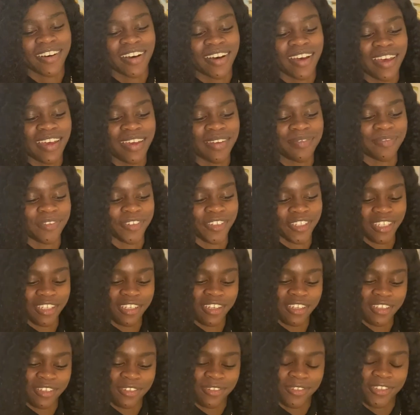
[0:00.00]
I'm working
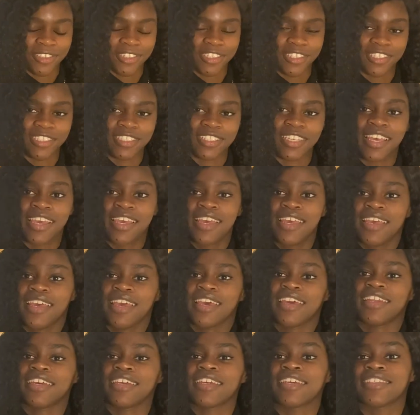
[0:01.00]
on orders,
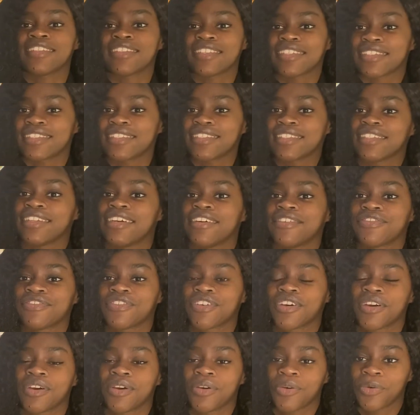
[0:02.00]
and I guess that's enough
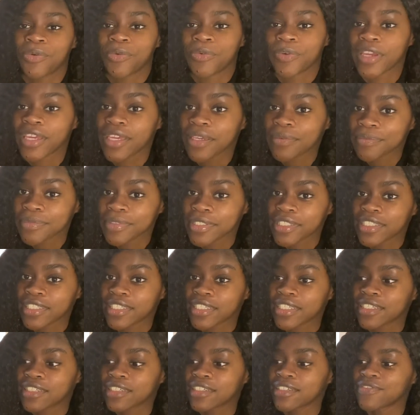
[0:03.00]

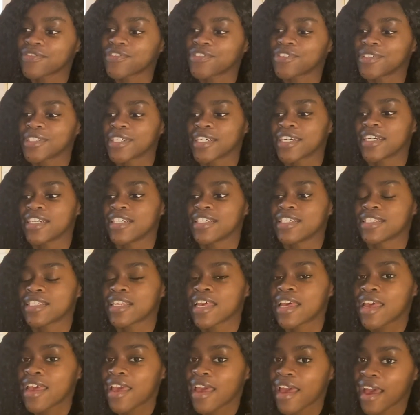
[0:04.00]
rambling. If you guys
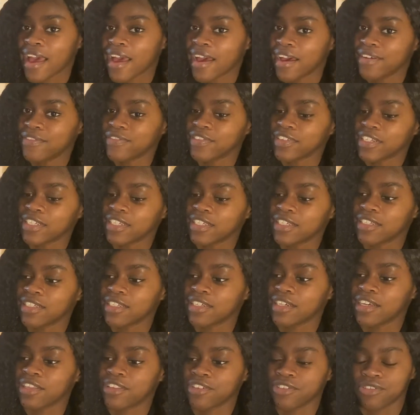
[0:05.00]
have any
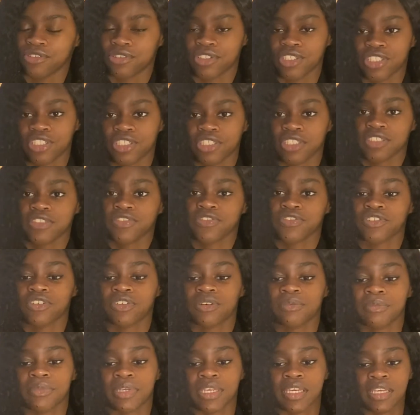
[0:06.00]
other questions for
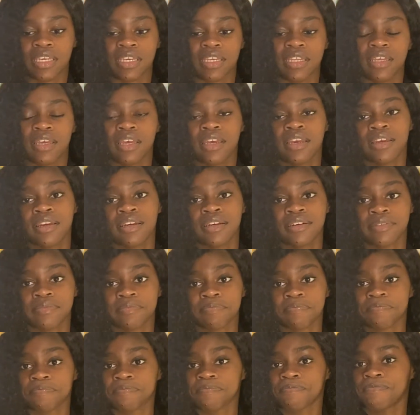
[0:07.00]
me,
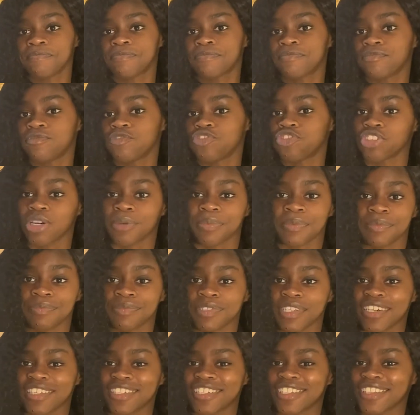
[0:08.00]
drop them
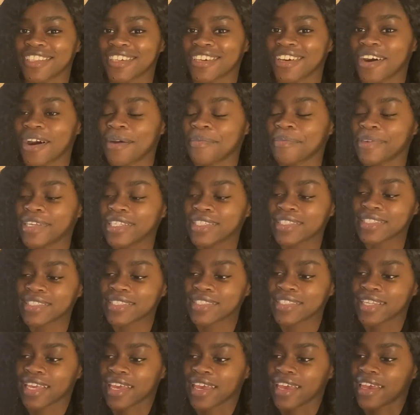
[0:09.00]
down in the
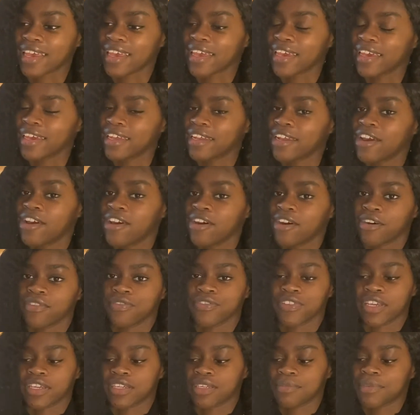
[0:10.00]
comments, and
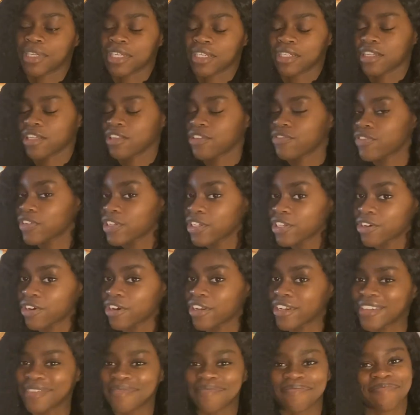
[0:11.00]
hopefully I can make another video on
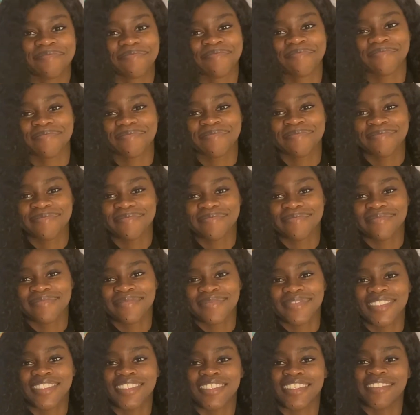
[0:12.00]
it.
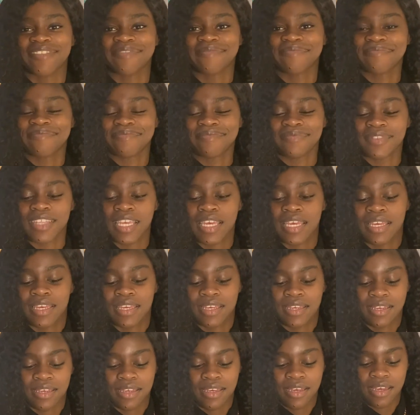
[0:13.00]
So
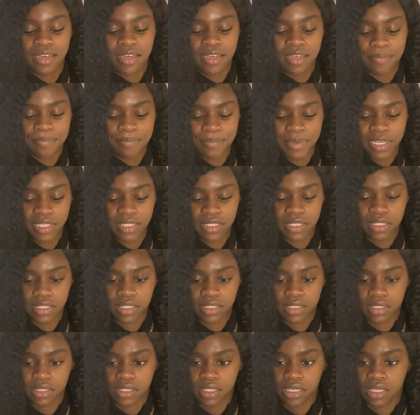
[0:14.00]

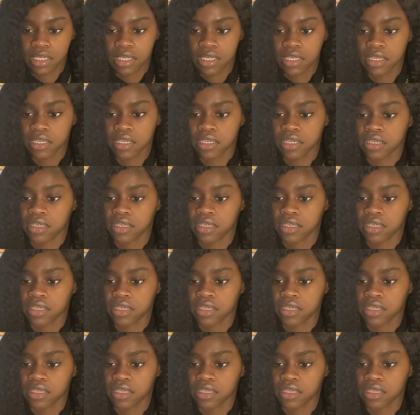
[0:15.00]
basically,